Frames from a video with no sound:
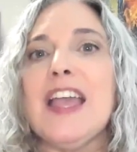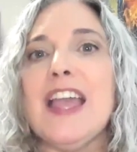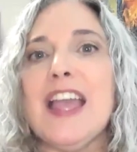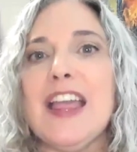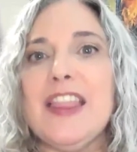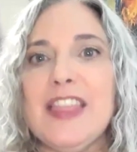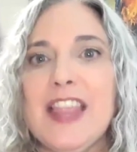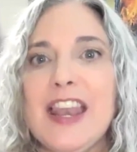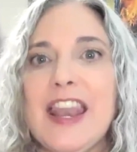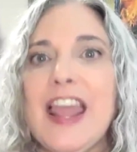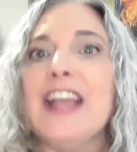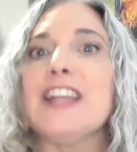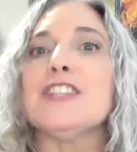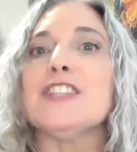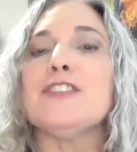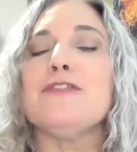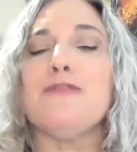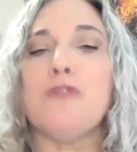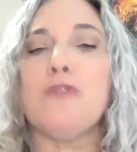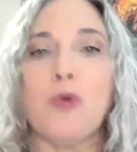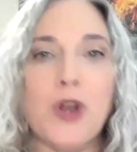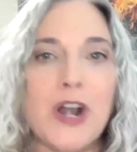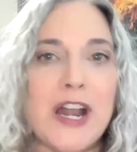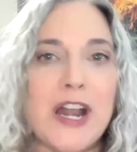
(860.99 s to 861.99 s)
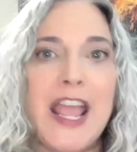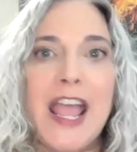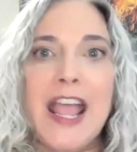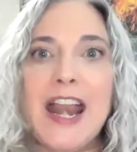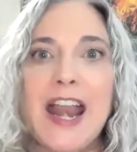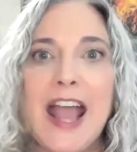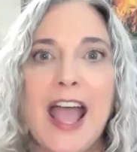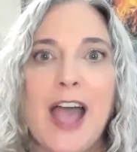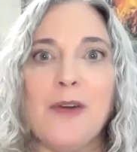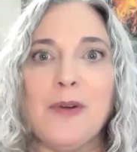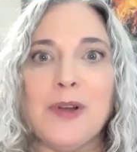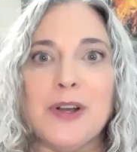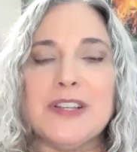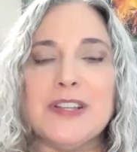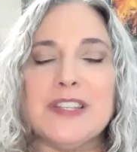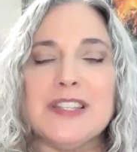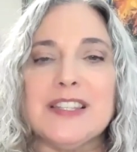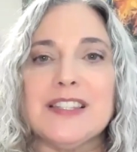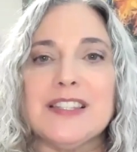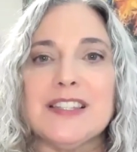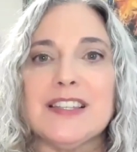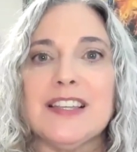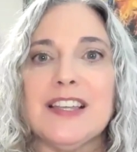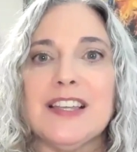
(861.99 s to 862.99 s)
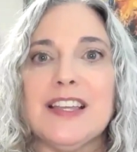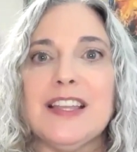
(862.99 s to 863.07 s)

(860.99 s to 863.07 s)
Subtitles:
In the next 48 hours,